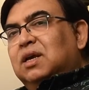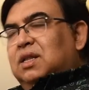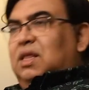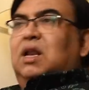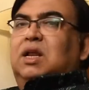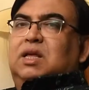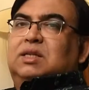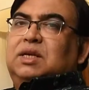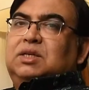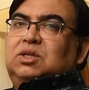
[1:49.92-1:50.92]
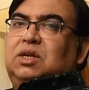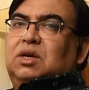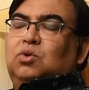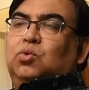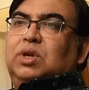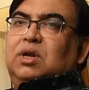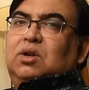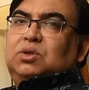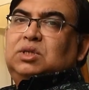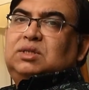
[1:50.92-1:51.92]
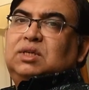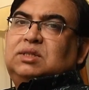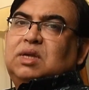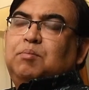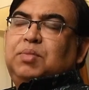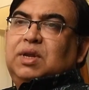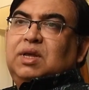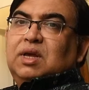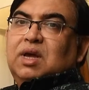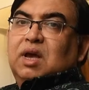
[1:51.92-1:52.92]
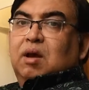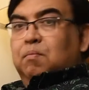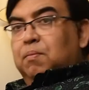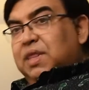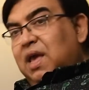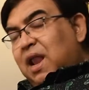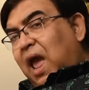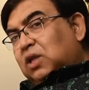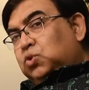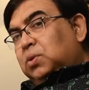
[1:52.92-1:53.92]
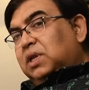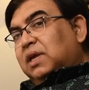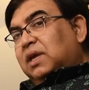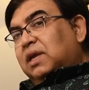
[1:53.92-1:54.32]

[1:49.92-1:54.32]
they are essentially a courier logistics company. They are actually